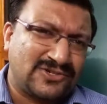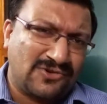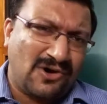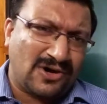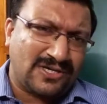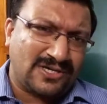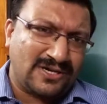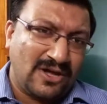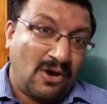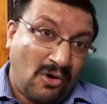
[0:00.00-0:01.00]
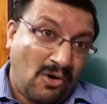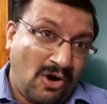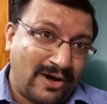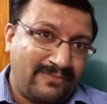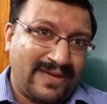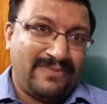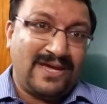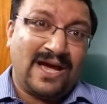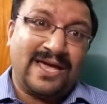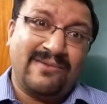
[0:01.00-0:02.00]
rod, or maybe
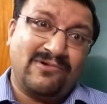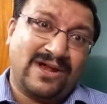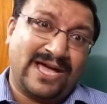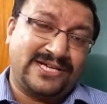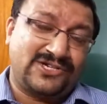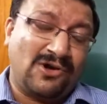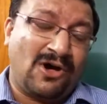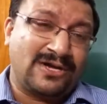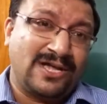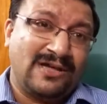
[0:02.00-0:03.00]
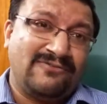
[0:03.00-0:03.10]
a ebonite rod